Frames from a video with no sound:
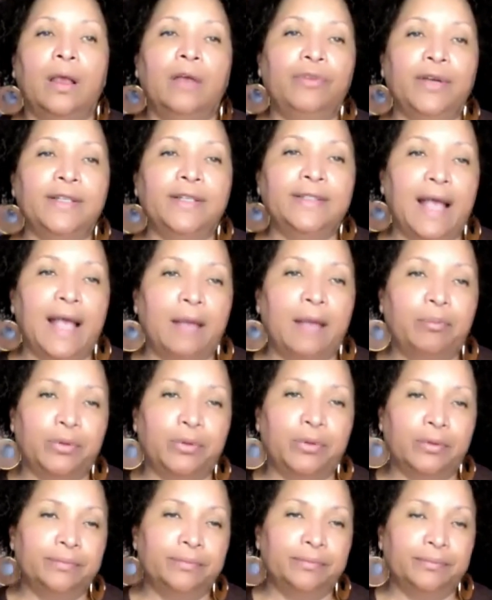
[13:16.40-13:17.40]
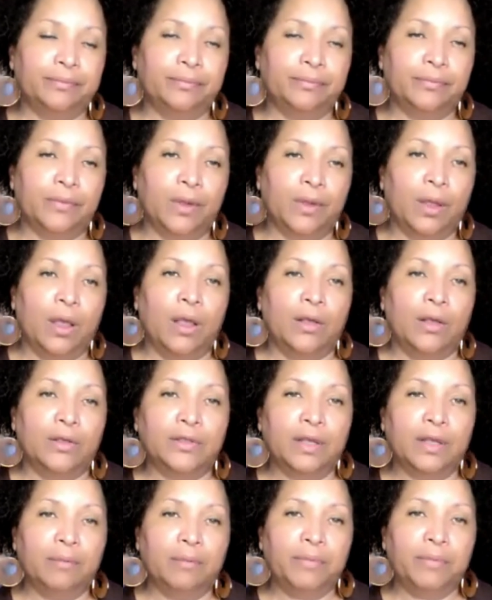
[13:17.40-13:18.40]
For example,
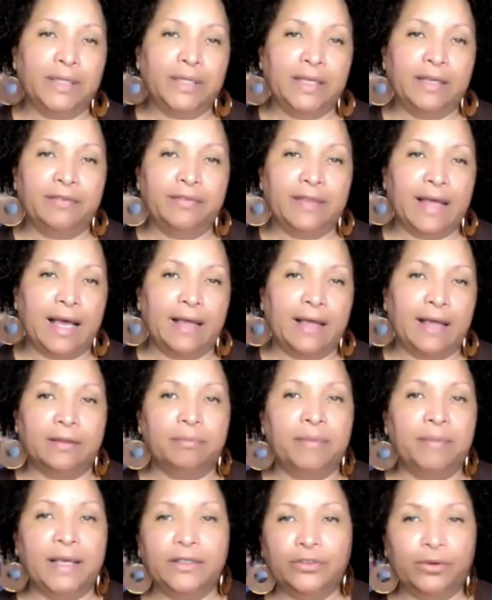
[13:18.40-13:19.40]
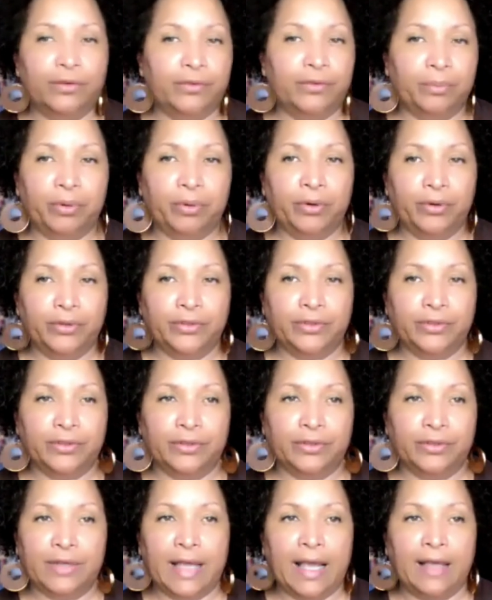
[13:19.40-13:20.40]
some believe that the measure of a
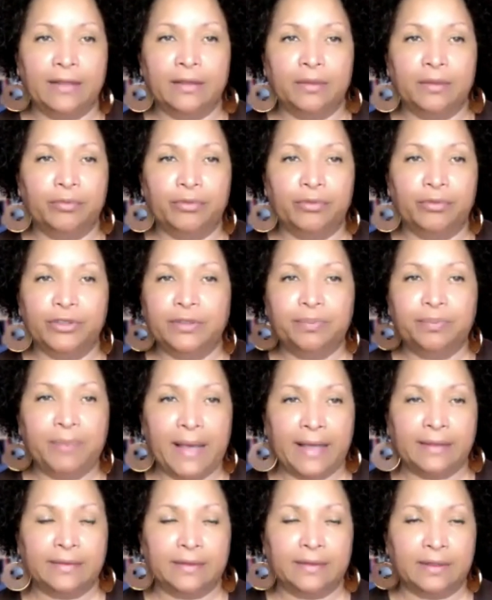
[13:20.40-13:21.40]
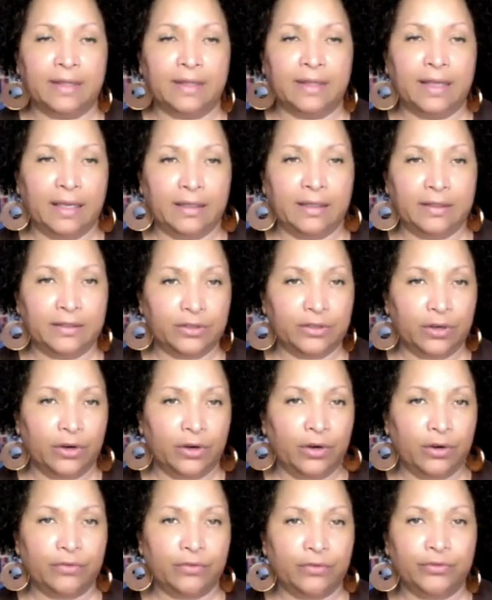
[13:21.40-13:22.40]
person and the respect they
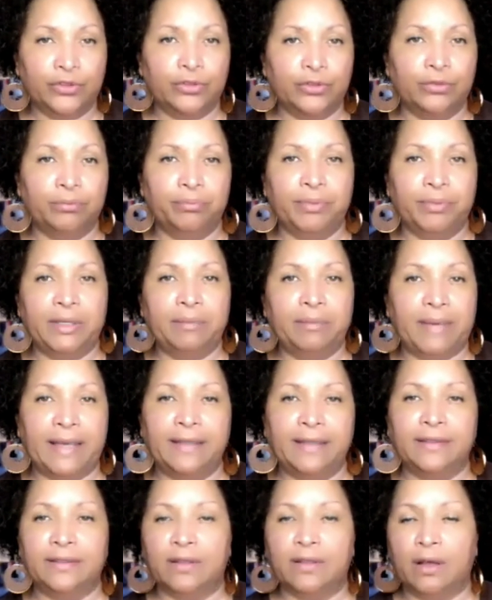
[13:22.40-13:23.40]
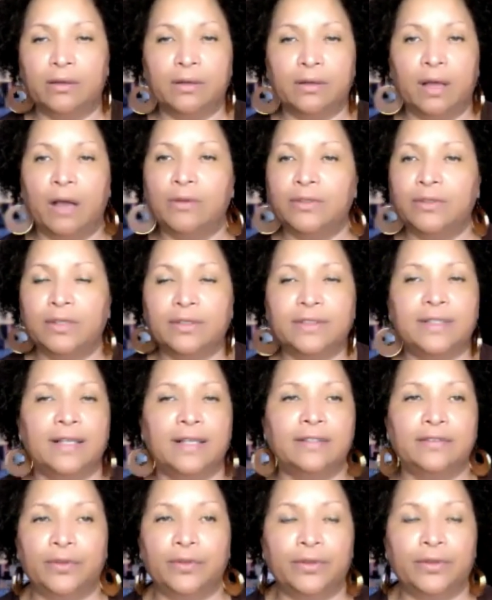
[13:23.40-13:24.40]
deserve should be based on how
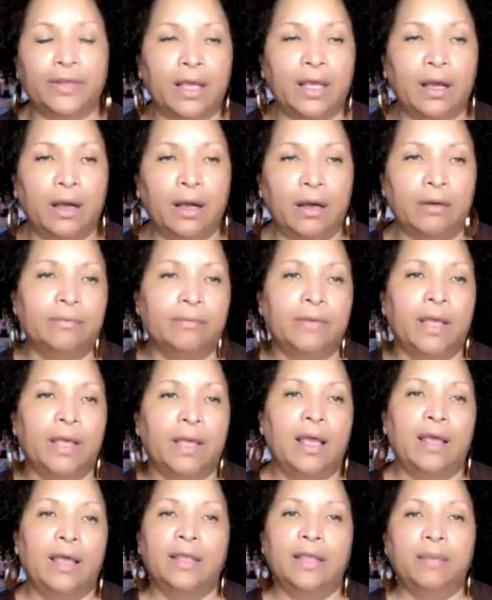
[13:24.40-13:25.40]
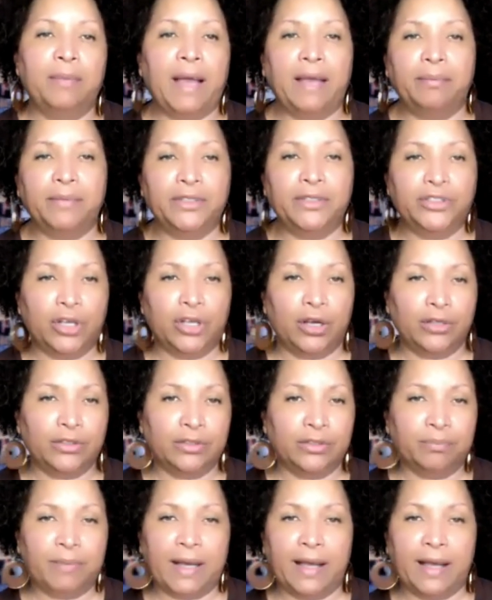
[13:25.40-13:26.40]
successful they are. They might be
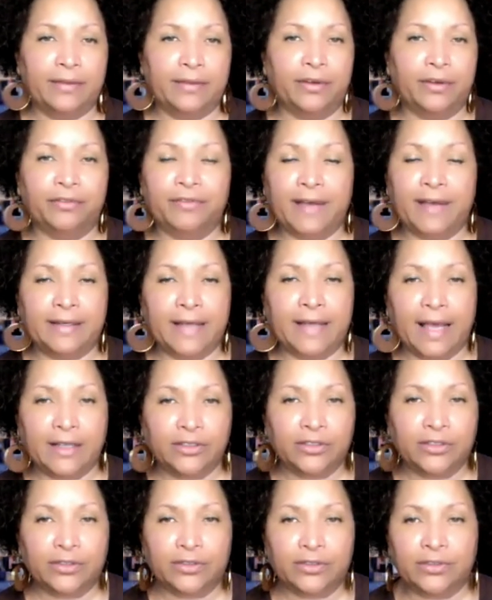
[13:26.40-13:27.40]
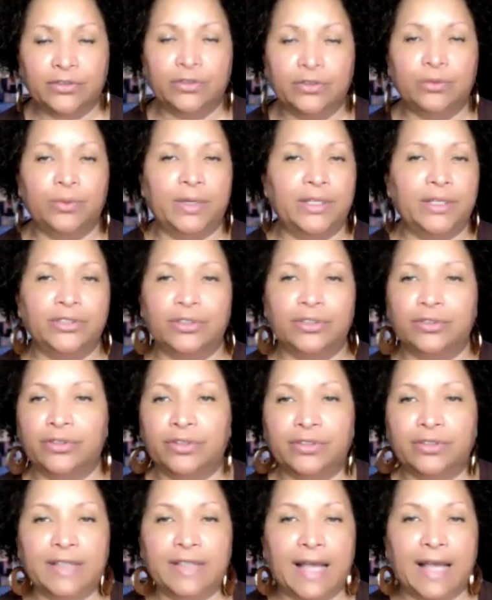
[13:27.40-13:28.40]
judged by their financial situation, their
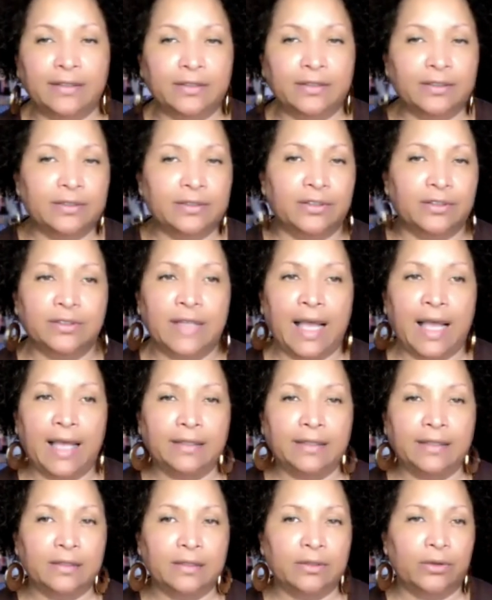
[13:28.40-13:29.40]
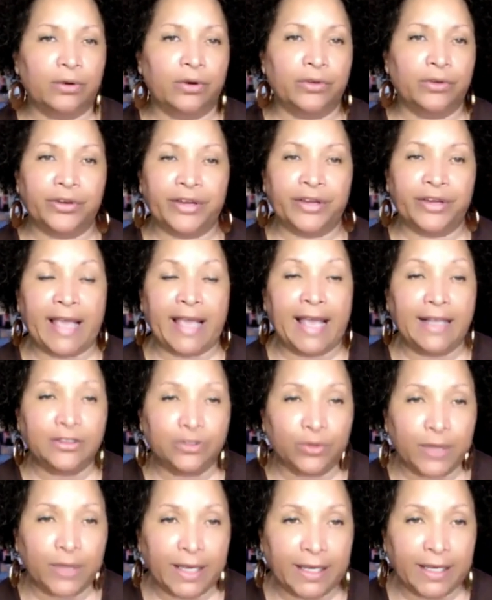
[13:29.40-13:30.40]
status, their title, or their
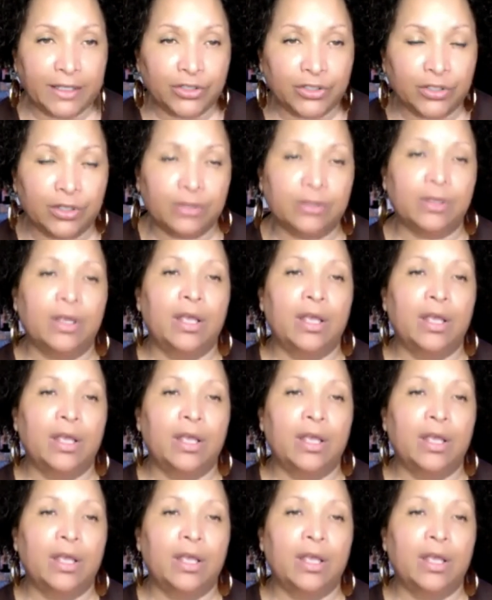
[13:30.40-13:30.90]
education.